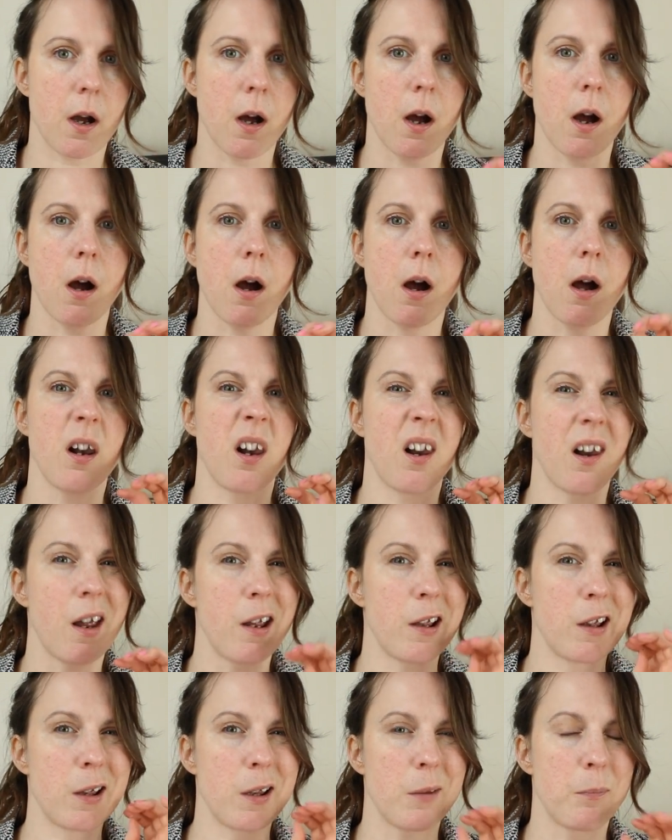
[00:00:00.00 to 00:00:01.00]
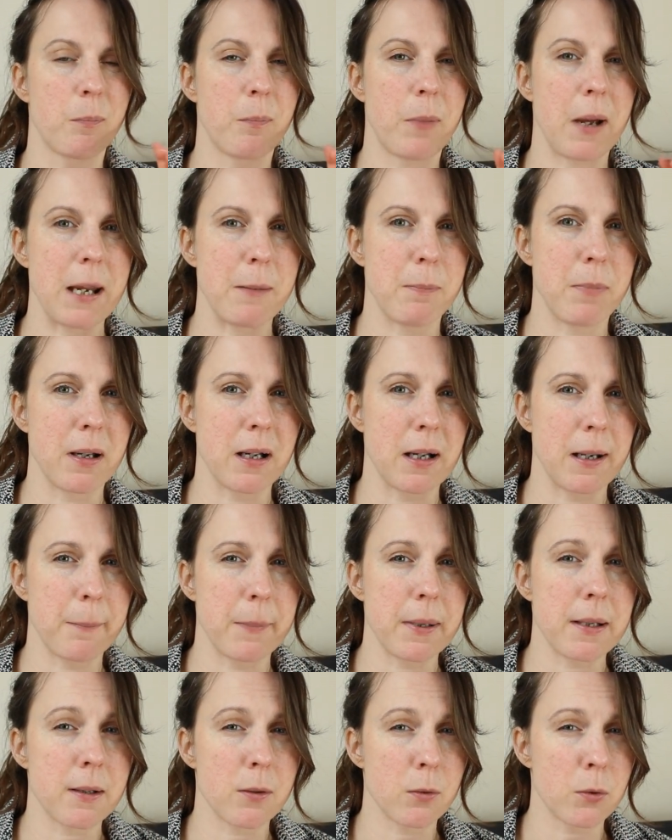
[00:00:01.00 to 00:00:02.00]
are like the paper
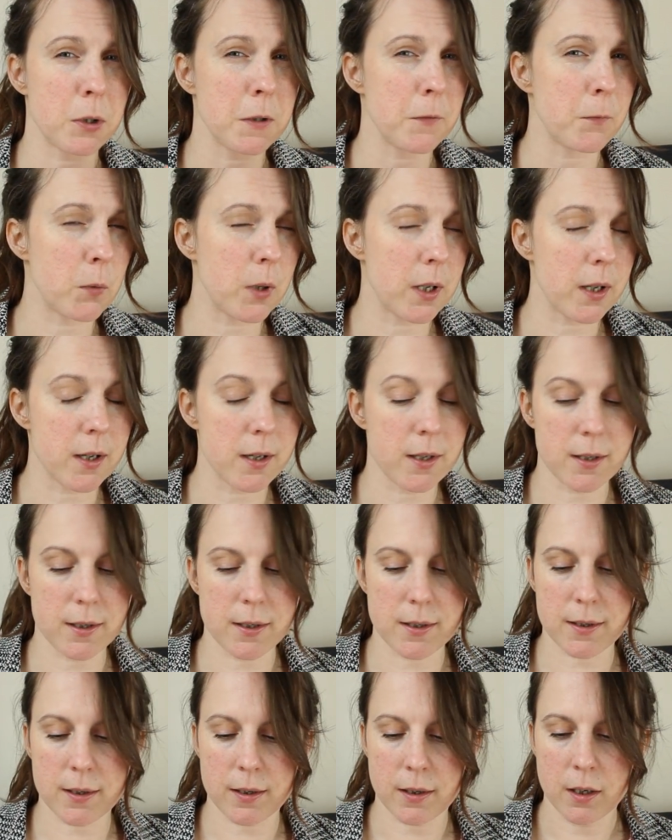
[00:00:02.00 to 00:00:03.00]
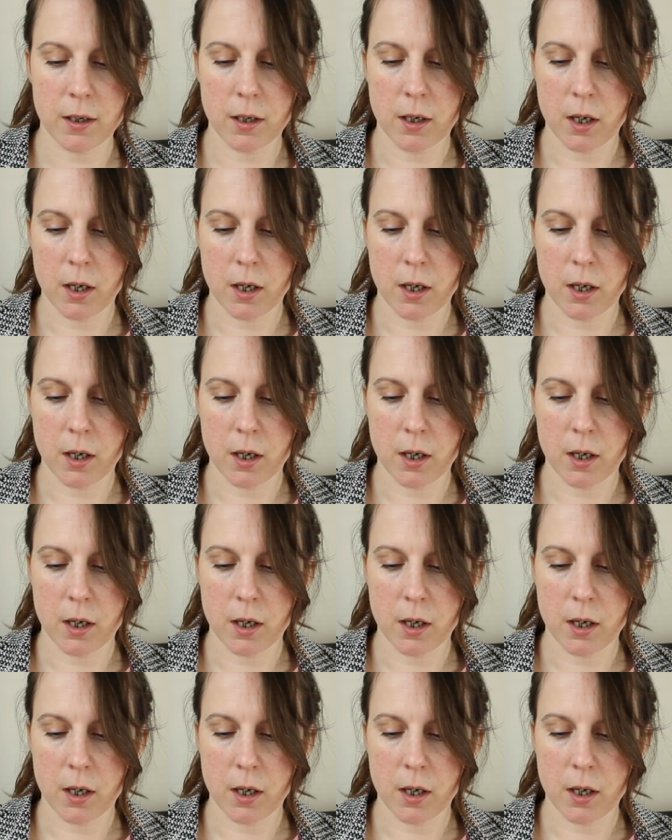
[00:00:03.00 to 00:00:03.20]
clippy sort of ones,